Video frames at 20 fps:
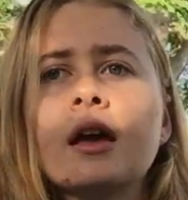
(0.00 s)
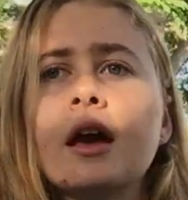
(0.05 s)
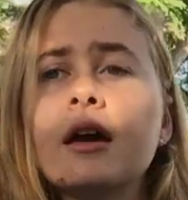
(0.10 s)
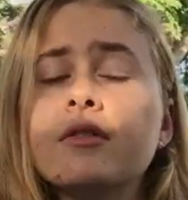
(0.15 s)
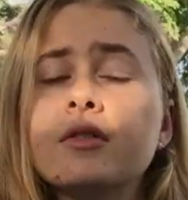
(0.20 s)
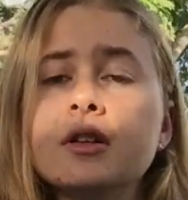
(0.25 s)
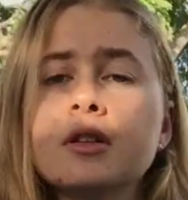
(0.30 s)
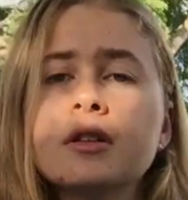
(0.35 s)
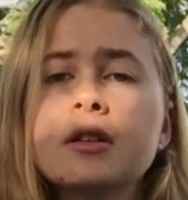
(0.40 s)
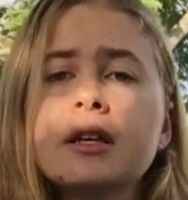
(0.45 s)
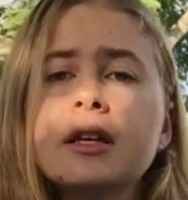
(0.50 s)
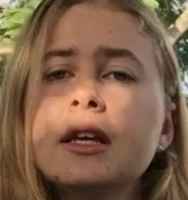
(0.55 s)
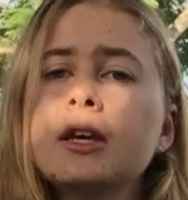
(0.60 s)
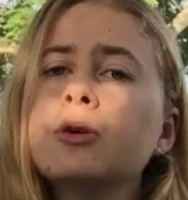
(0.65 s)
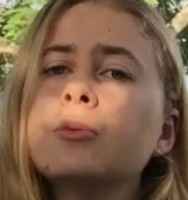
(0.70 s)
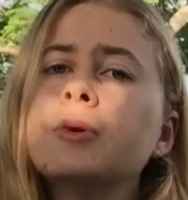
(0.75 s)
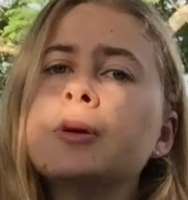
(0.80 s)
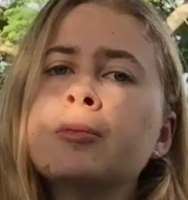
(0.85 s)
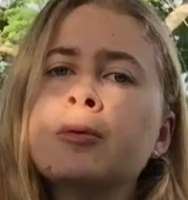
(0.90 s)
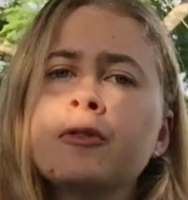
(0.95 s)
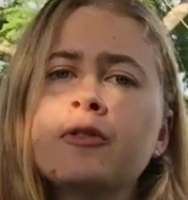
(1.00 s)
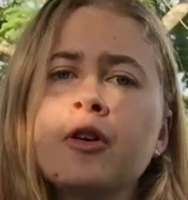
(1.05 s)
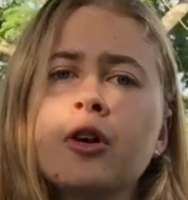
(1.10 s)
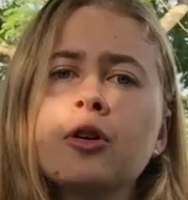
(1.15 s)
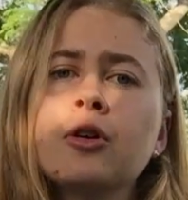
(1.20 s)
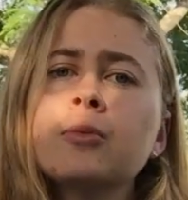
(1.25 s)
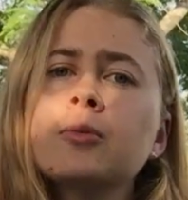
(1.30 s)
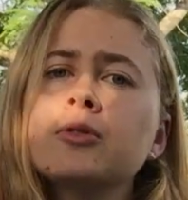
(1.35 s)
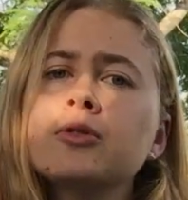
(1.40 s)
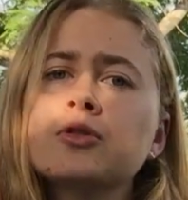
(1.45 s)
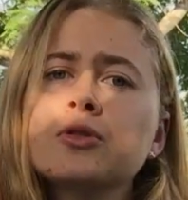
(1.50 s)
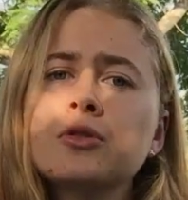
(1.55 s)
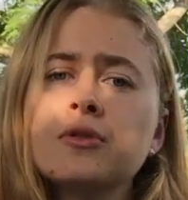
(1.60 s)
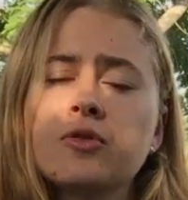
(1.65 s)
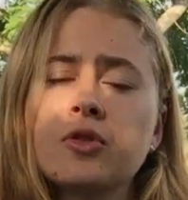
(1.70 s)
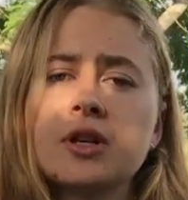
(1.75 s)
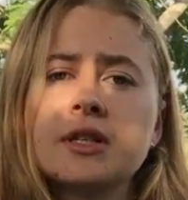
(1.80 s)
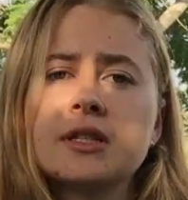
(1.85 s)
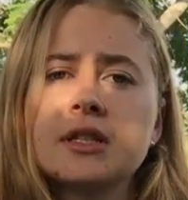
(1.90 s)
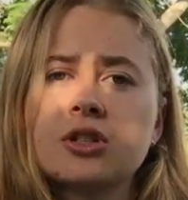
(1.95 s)
Evidently, it would be preferable to
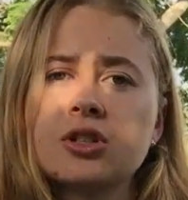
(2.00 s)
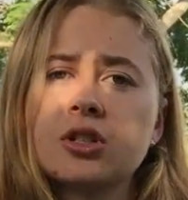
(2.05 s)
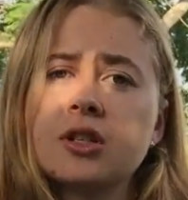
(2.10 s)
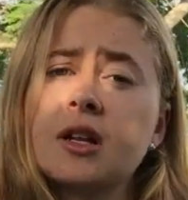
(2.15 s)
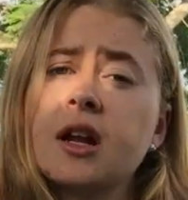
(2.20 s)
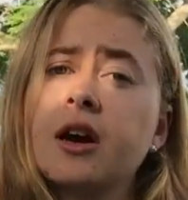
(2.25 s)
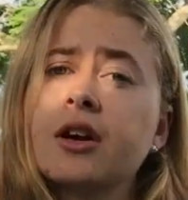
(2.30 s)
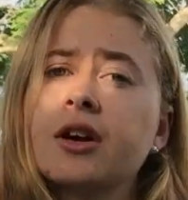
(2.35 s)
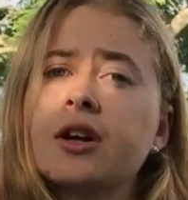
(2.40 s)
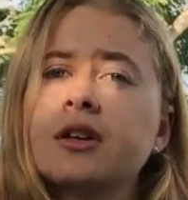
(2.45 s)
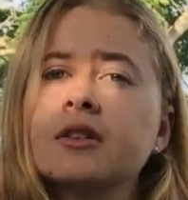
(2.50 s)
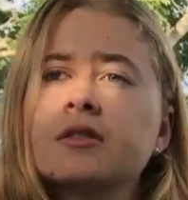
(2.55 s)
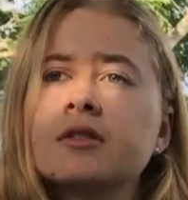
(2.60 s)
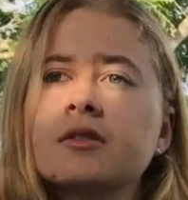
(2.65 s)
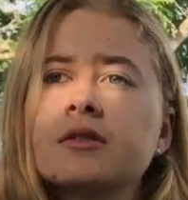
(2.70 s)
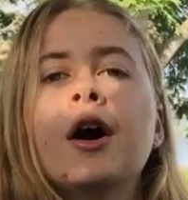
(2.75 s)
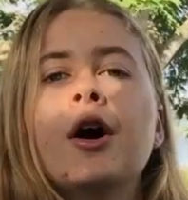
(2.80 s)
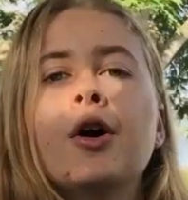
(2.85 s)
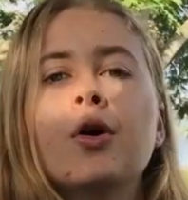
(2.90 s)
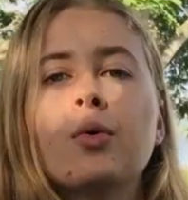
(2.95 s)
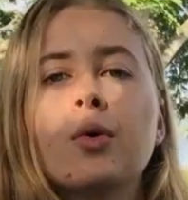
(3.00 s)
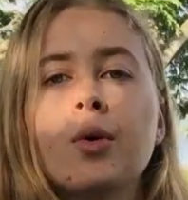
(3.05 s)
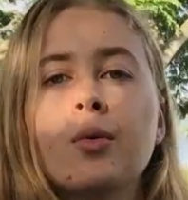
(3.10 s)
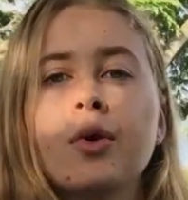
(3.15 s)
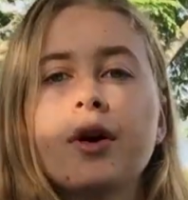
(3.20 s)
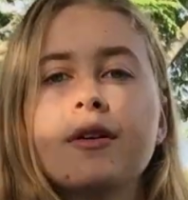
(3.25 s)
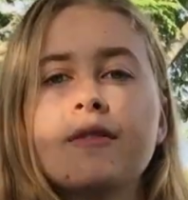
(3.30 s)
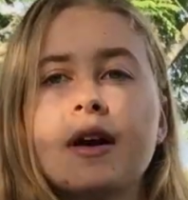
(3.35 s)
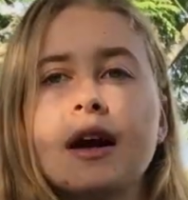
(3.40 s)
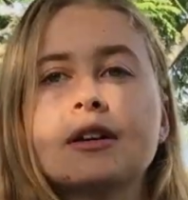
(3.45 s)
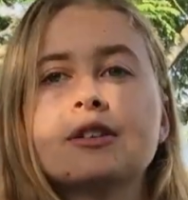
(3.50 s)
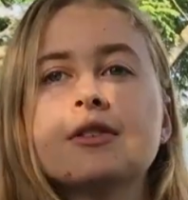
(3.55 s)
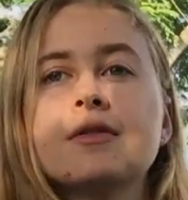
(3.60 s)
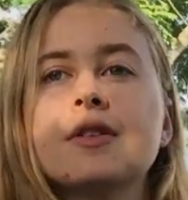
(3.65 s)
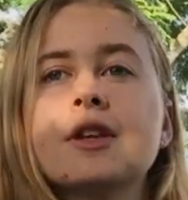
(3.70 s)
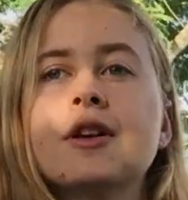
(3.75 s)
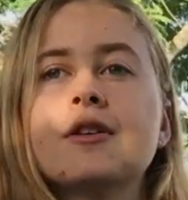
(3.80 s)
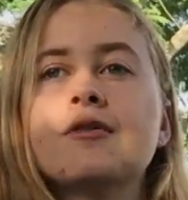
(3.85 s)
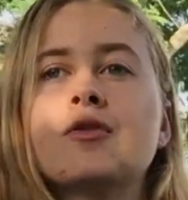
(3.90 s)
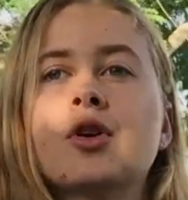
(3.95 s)
avoid such scenarios. One way of
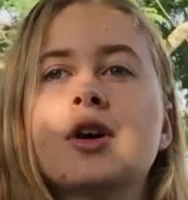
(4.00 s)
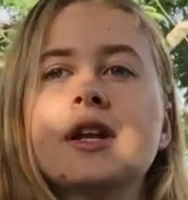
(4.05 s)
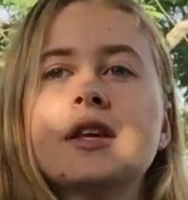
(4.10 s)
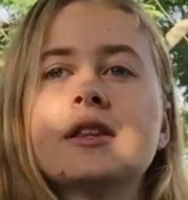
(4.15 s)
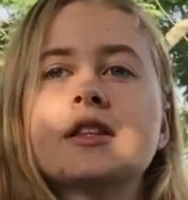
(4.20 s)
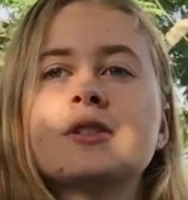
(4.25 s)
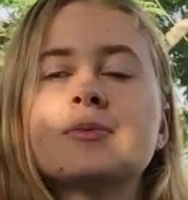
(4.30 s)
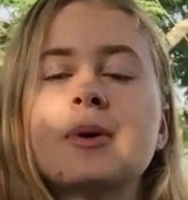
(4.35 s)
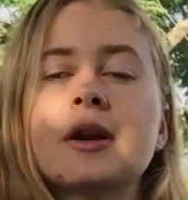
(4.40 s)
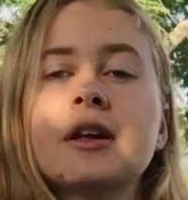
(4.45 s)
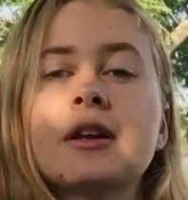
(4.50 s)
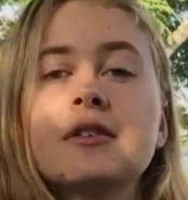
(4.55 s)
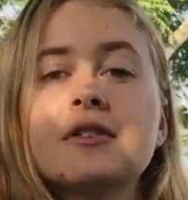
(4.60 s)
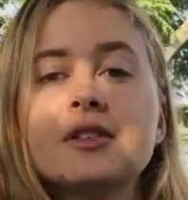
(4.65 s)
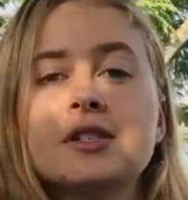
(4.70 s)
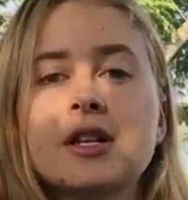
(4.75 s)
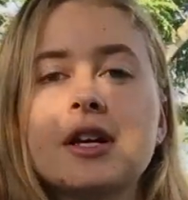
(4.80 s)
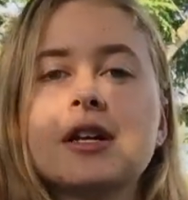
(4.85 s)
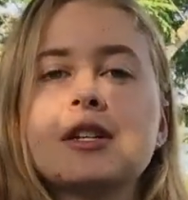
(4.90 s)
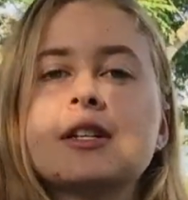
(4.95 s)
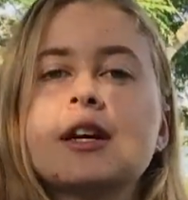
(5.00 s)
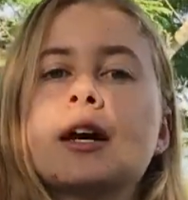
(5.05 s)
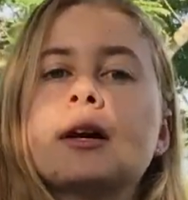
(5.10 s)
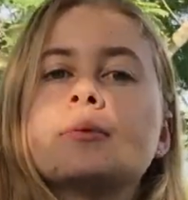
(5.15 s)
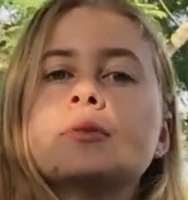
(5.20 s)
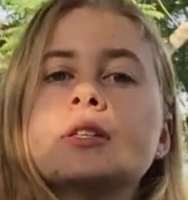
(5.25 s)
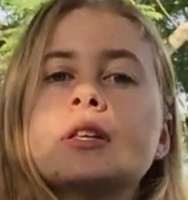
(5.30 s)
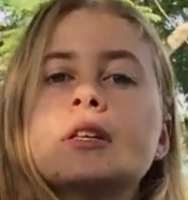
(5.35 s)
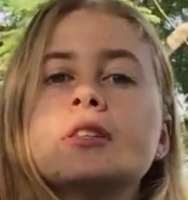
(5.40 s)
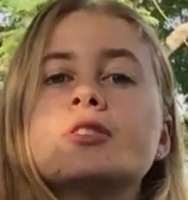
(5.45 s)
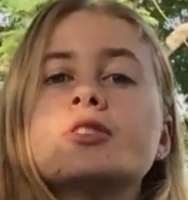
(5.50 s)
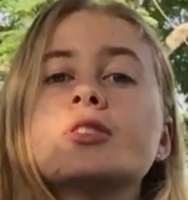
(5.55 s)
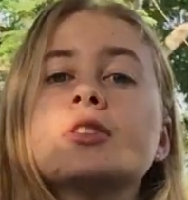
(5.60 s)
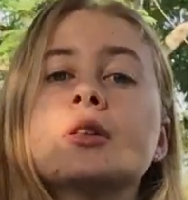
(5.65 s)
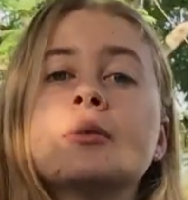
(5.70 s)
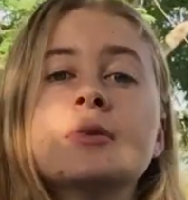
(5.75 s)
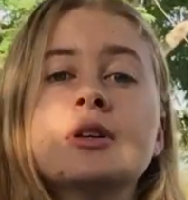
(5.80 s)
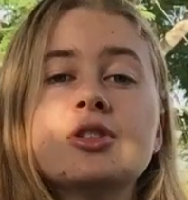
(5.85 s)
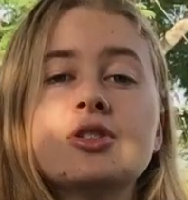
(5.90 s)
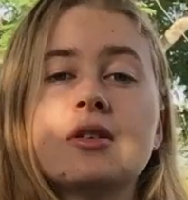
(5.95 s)
actively avoiding the spreading of stereotypes is to
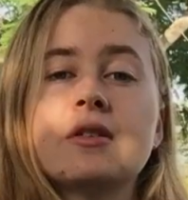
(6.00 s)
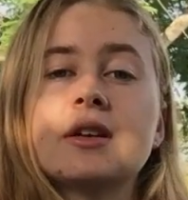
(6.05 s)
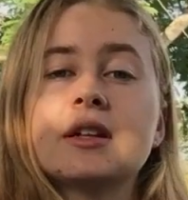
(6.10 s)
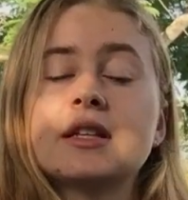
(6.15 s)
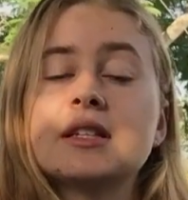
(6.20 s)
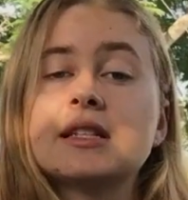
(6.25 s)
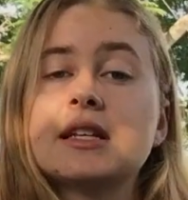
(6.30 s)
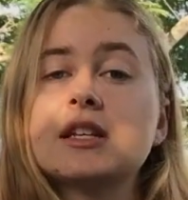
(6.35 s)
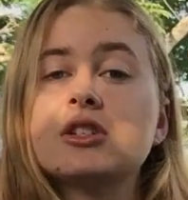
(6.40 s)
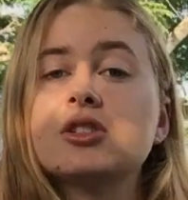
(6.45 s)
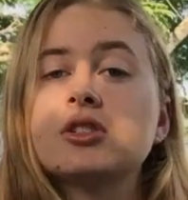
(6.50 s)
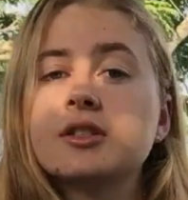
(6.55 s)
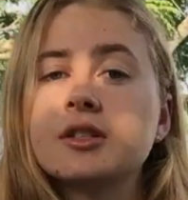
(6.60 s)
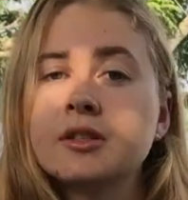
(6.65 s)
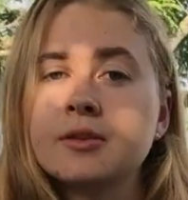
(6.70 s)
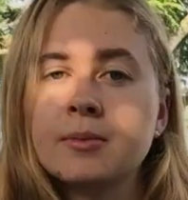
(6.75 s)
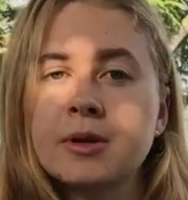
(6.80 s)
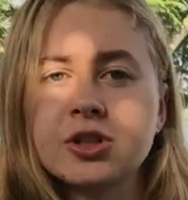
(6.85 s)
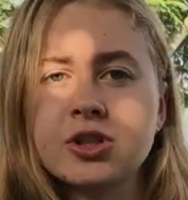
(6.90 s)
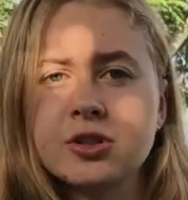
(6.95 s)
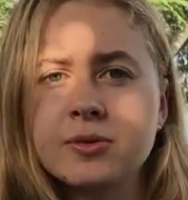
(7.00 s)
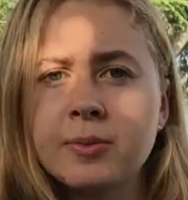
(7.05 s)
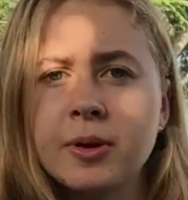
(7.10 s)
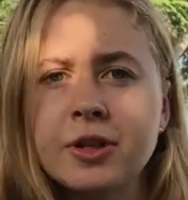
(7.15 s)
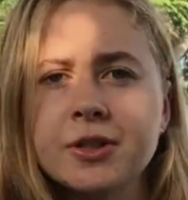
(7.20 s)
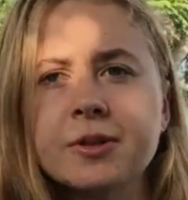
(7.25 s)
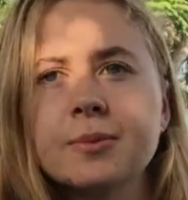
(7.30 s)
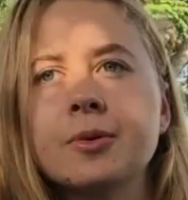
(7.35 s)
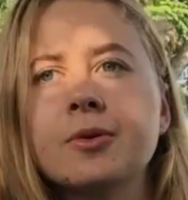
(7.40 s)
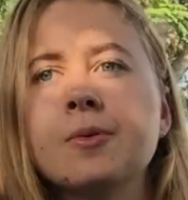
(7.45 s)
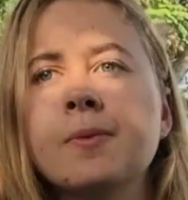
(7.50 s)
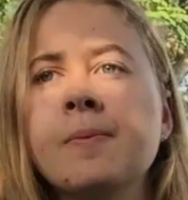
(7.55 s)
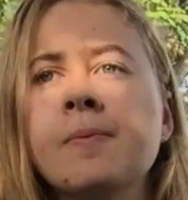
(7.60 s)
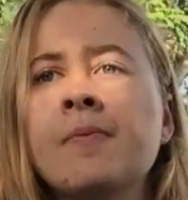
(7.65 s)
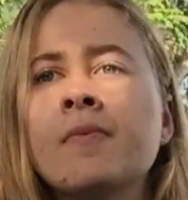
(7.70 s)
limit generalizations as much as possible.